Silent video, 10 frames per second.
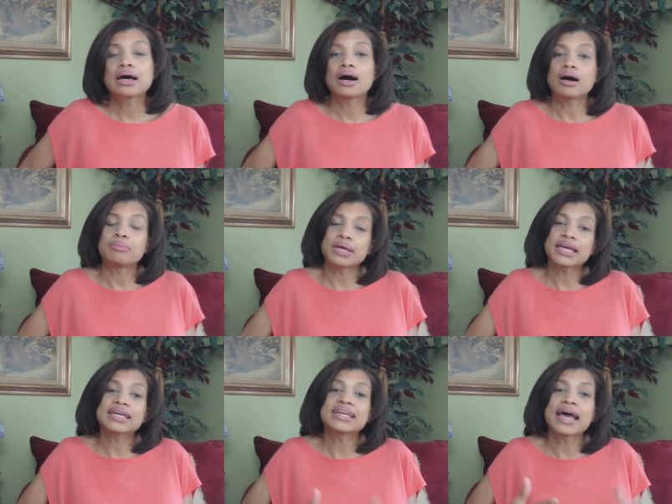Um,
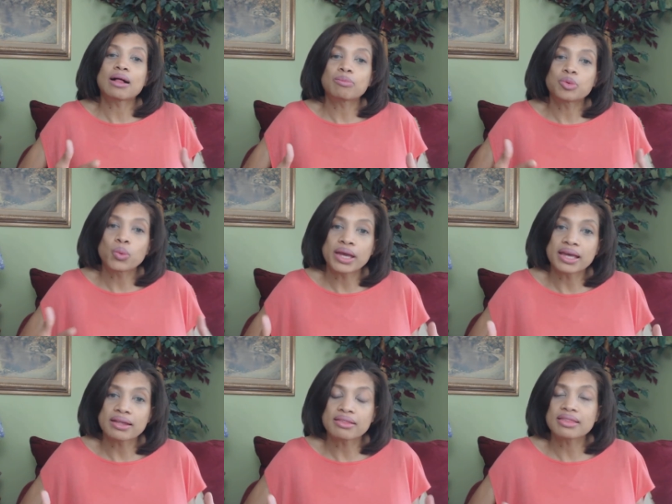it can help
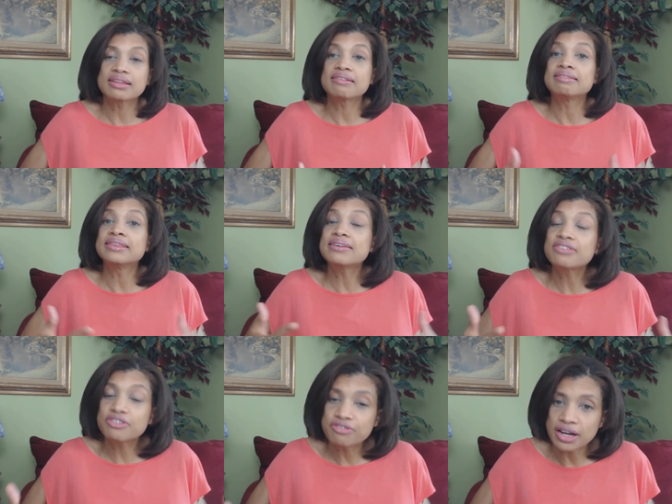with
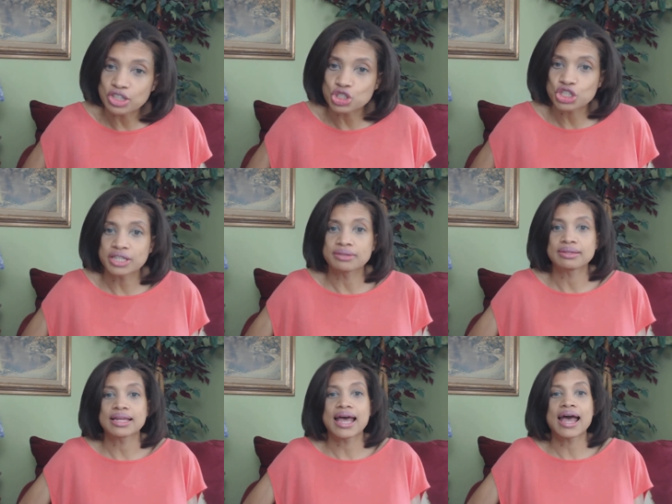liver function
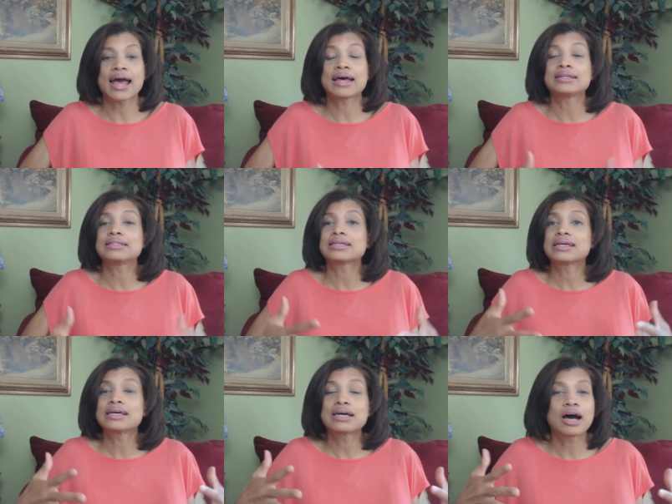and
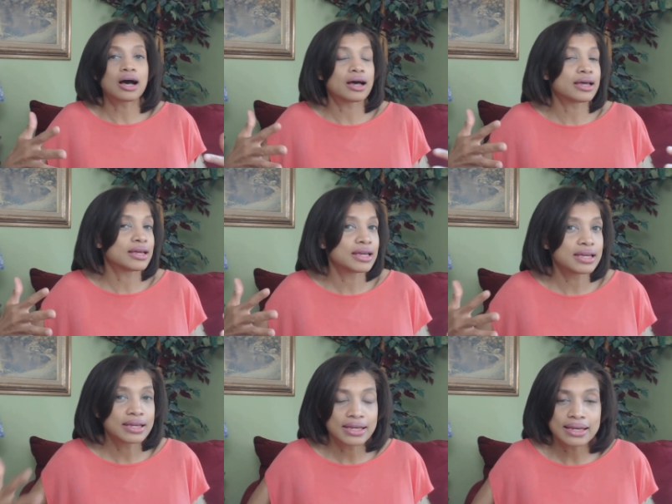uh,
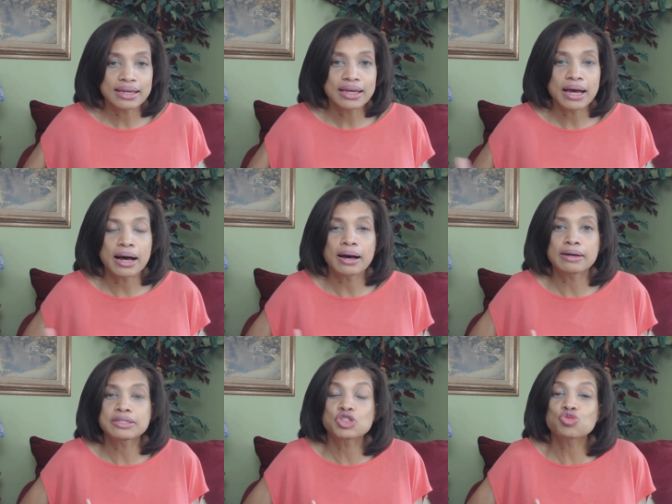
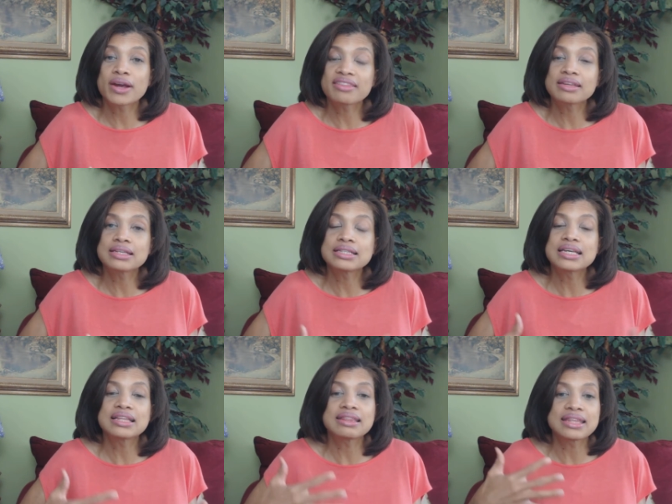uh,
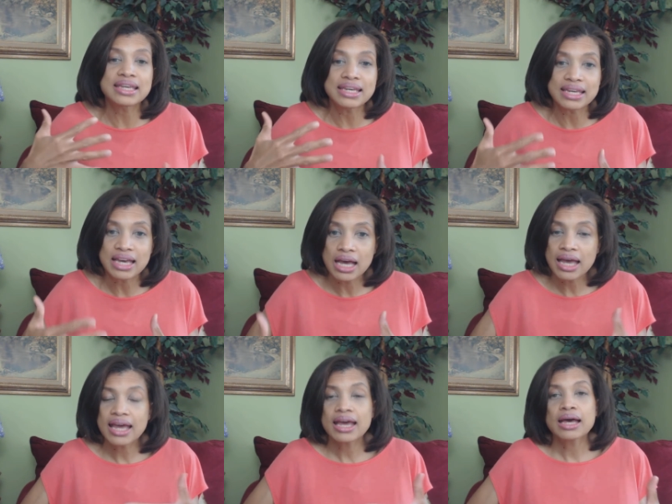strengthen the
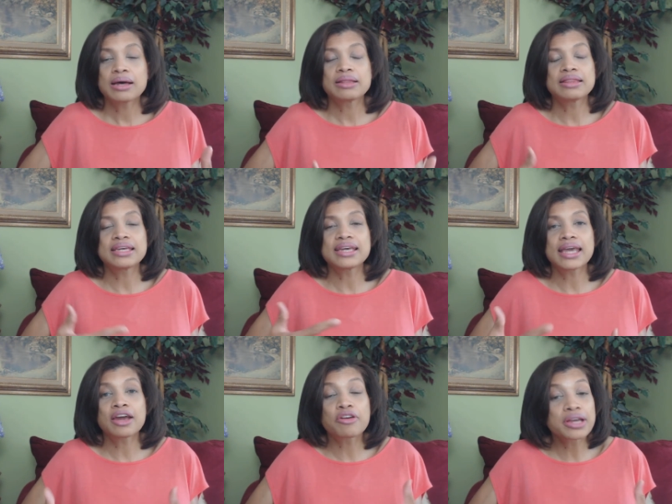
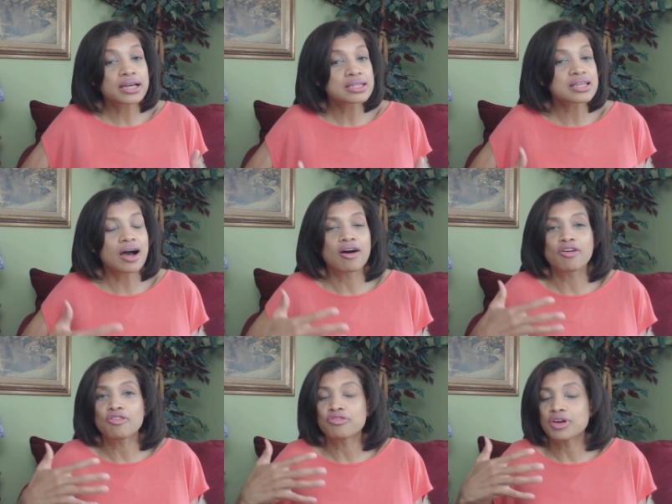the areas
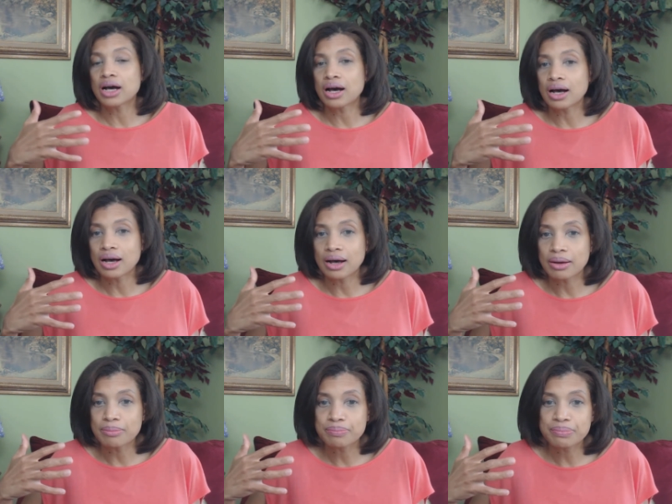of
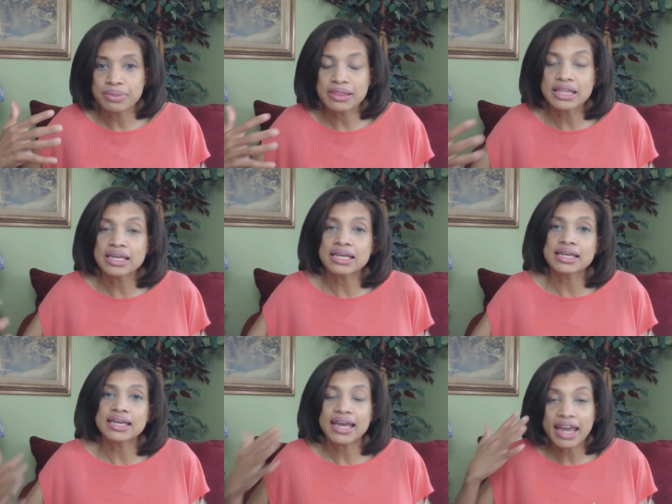uh,
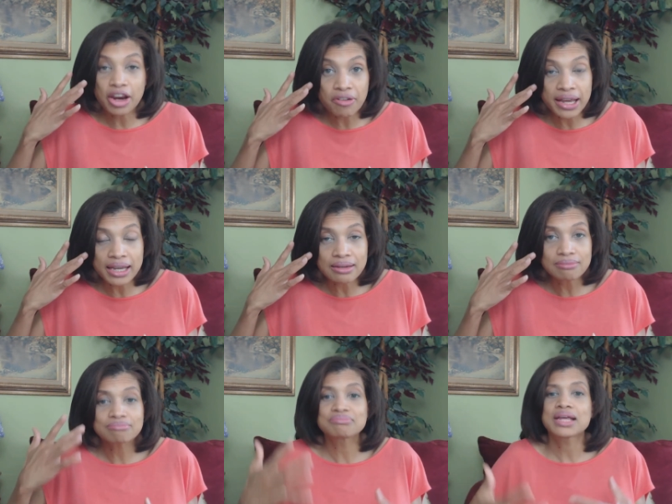the
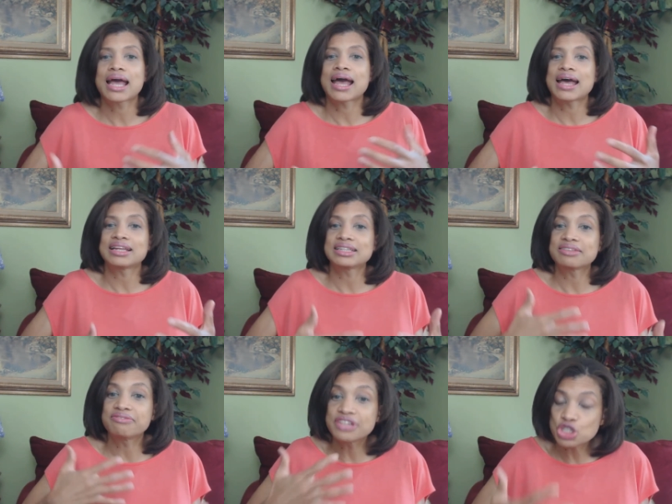hearing and
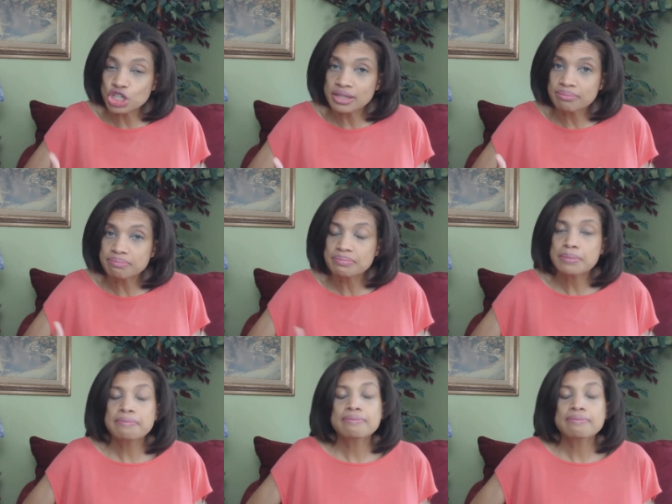the vision.